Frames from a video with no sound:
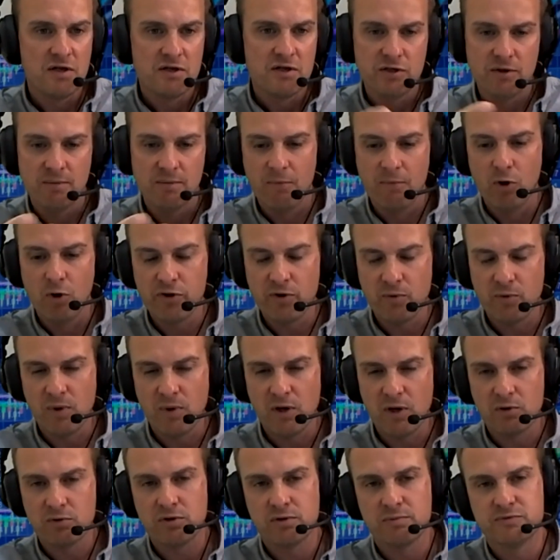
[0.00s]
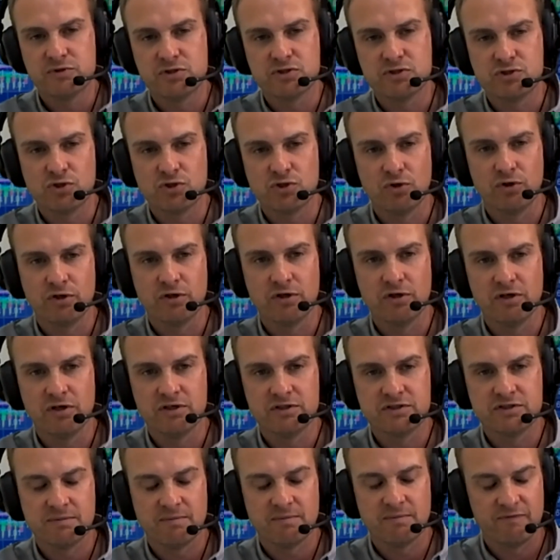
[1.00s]
you're more than welcome to join
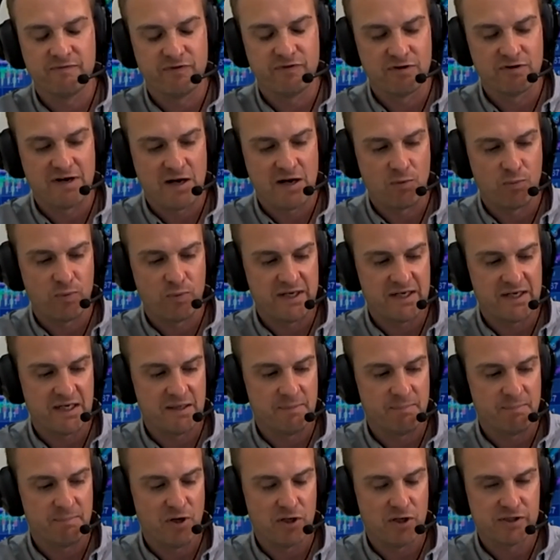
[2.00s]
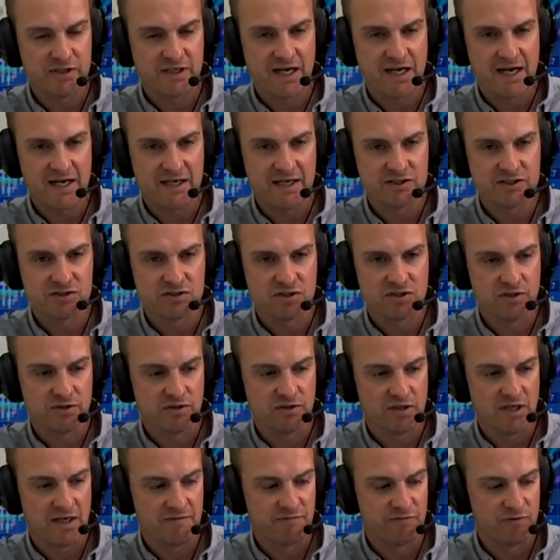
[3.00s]
us for our weekly podcast
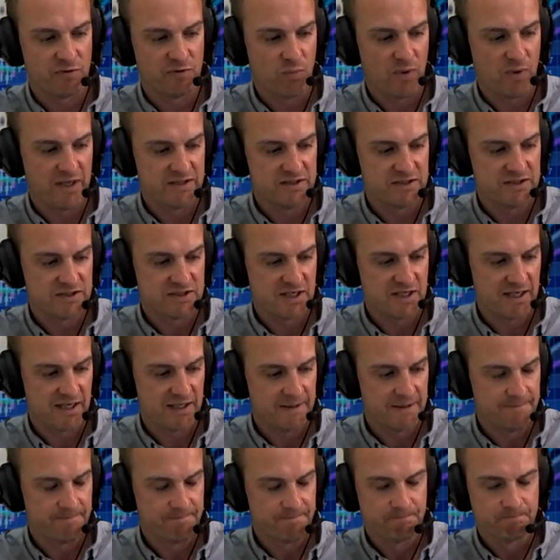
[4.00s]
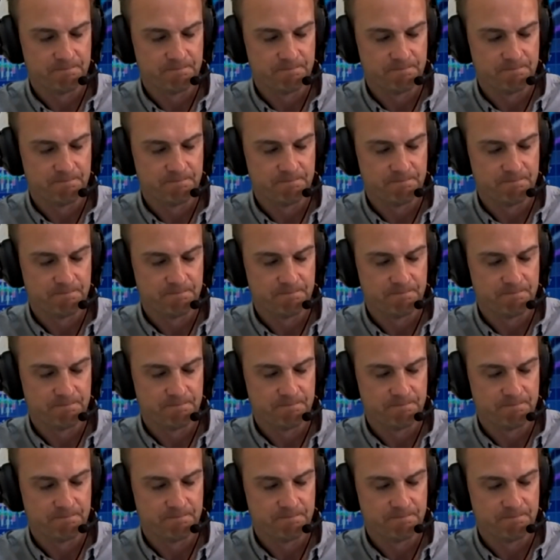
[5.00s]
on every Wednesday,